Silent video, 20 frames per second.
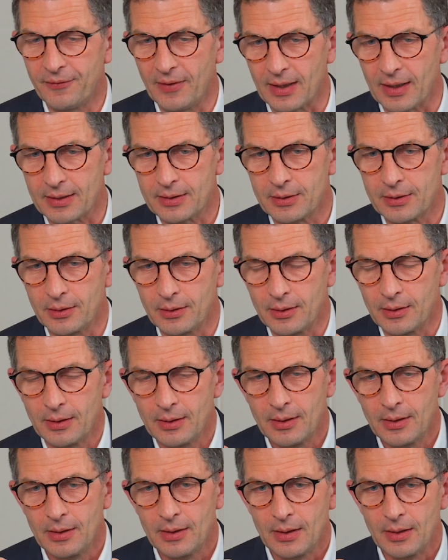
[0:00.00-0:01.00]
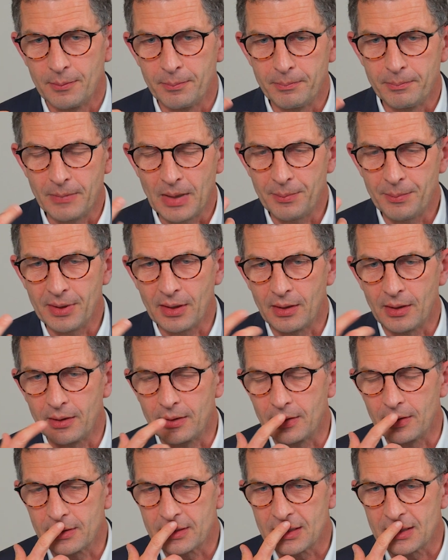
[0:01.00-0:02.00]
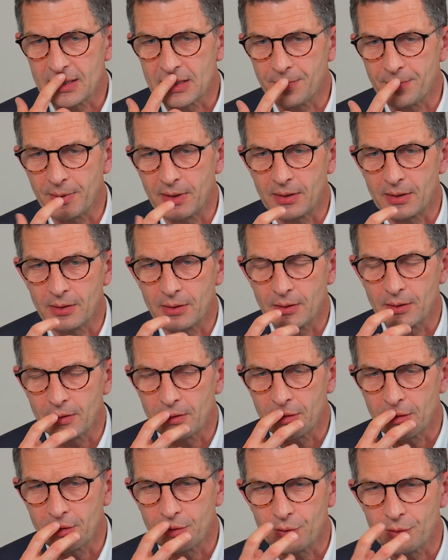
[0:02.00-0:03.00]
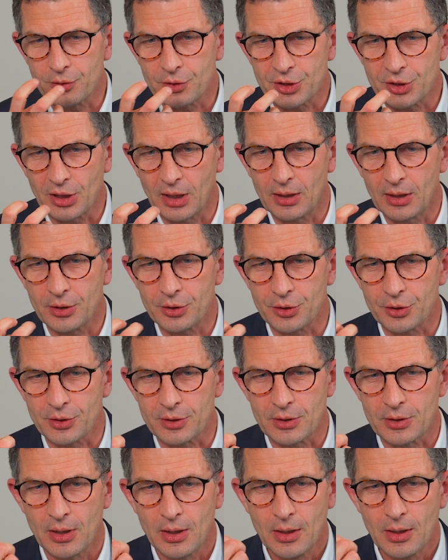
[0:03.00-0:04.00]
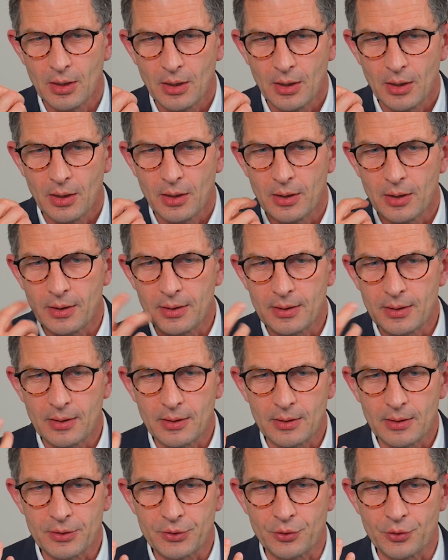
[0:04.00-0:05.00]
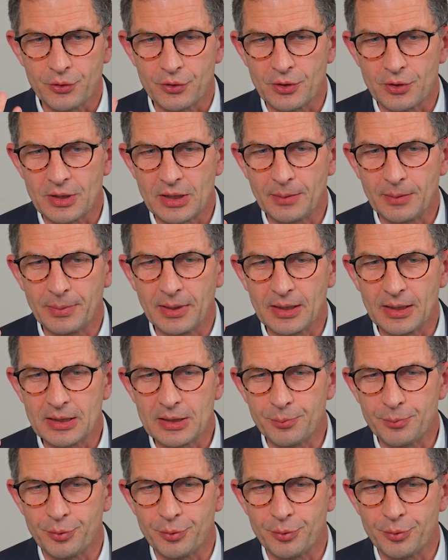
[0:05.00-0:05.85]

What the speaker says: fact, maybe I anticipate those challenges. So sustainability,